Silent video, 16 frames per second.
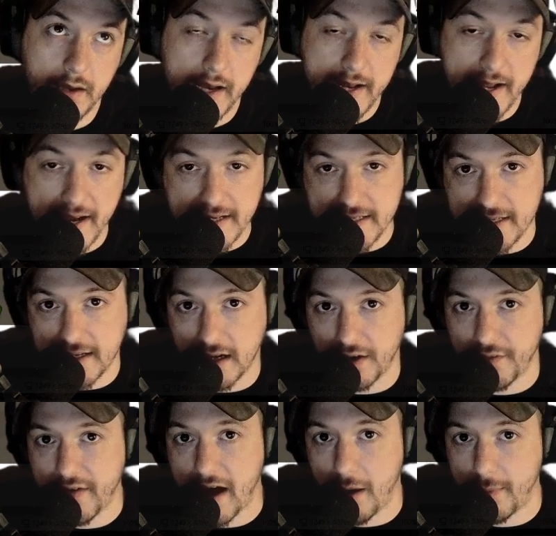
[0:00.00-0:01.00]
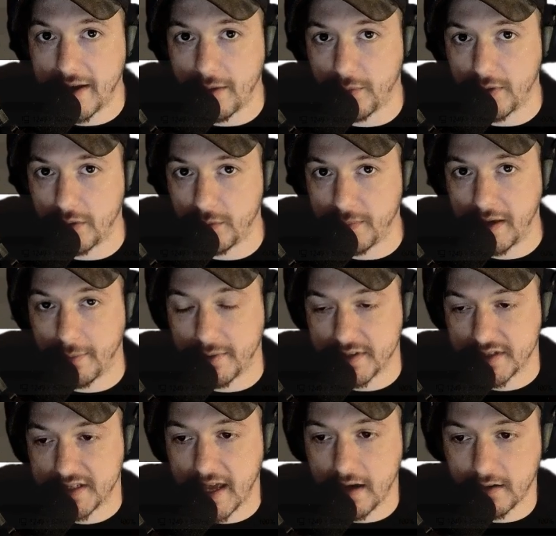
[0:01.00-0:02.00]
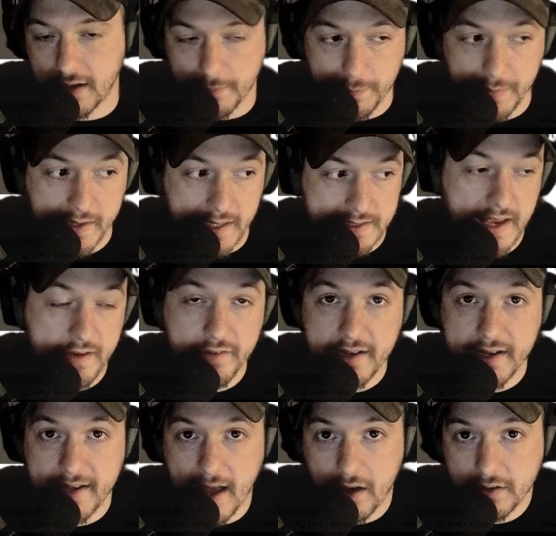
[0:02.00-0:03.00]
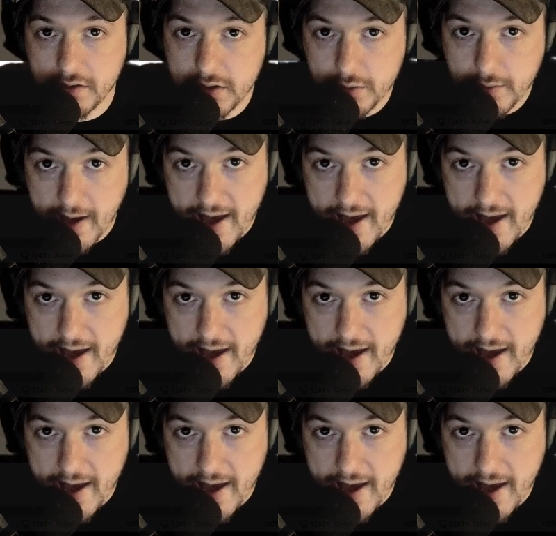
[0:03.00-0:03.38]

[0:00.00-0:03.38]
idea of how many we would be able to scale up. Because every account you do